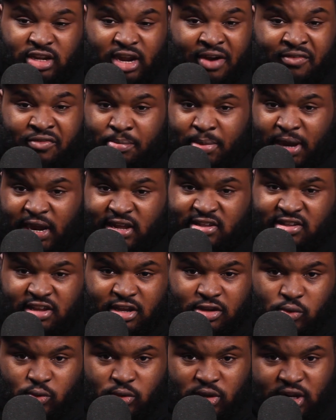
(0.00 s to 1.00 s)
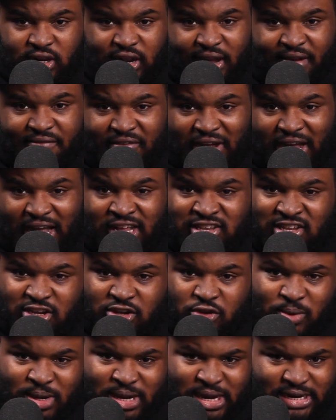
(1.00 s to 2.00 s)
Everybody say you look like Foxy,
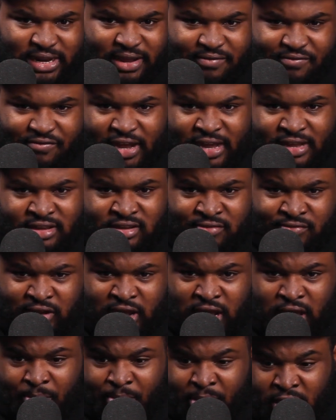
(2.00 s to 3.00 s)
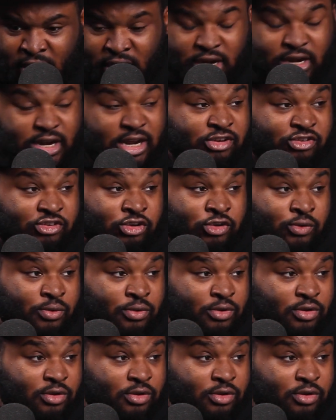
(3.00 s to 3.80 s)
you got that Foxy vibe. That's you.